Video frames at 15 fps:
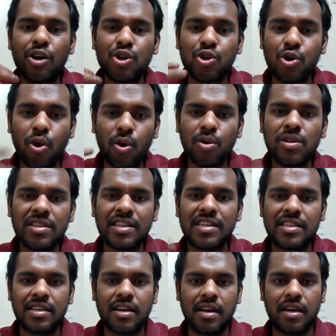roll the
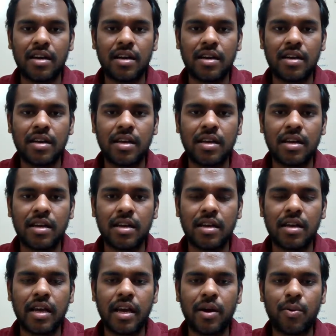tongue
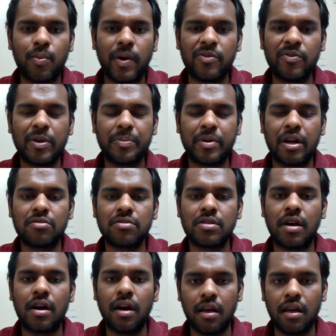when we pronounce